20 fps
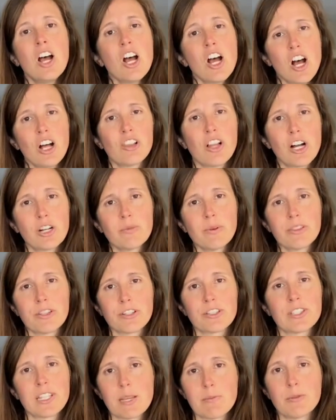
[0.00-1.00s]
Along with your
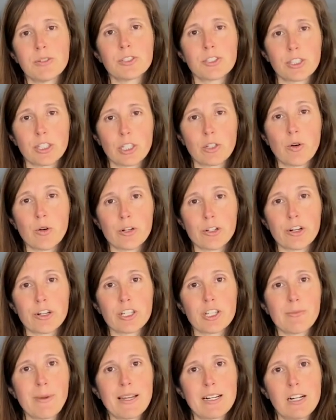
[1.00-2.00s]
samples or your order, you
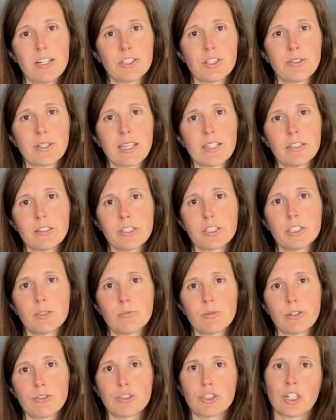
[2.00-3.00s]
might also get a little
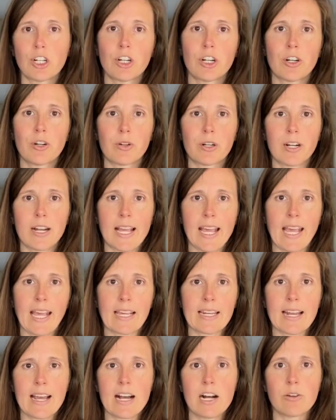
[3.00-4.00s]
brochure or a
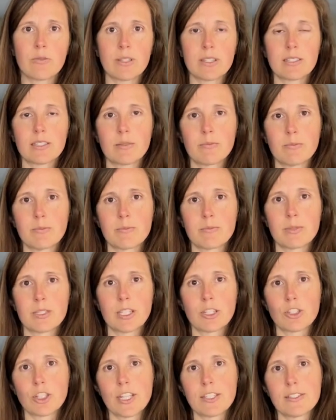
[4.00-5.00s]
handout with some
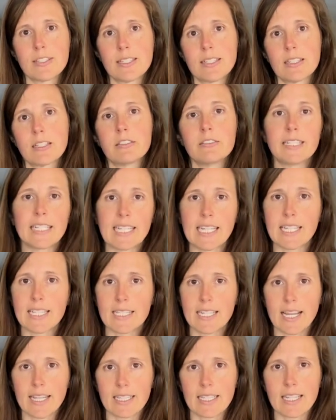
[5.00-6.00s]
suggested cleaning
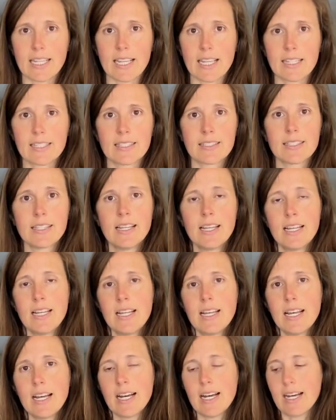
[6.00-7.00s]
techniques.
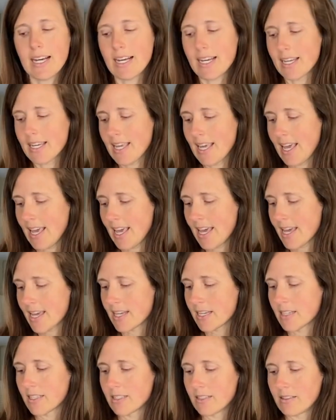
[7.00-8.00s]
Uh,
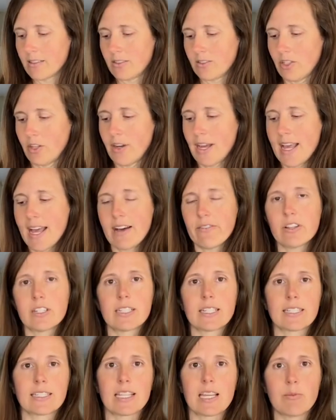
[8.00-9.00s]
and so I have an
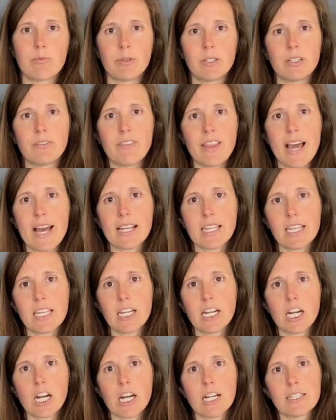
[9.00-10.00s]
example of that
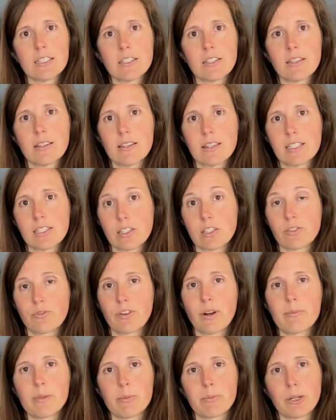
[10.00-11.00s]
here, and this is
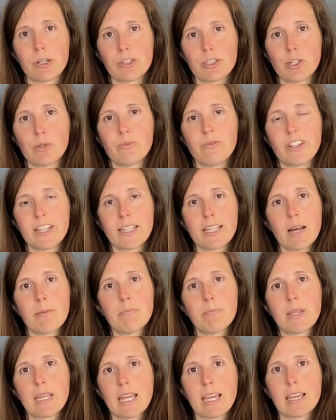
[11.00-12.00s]
from the Pure Soap Flake
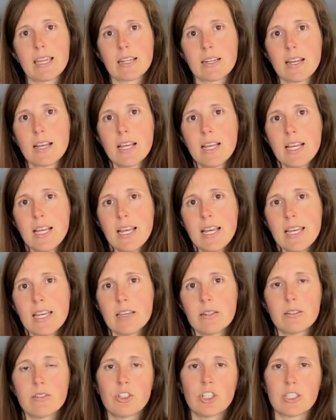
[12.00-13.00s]
Company, and
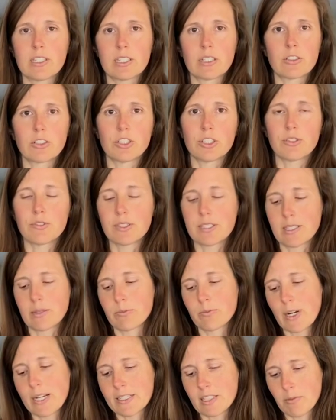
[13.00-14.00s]
it just includes some
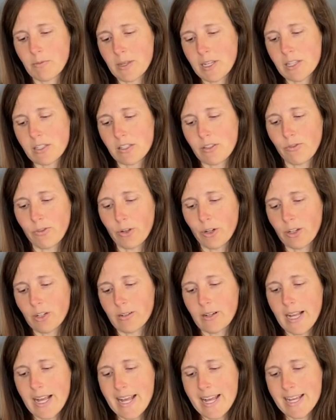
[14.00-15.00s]
recipes
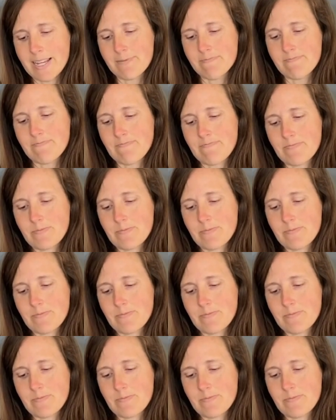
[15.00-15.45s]
for um,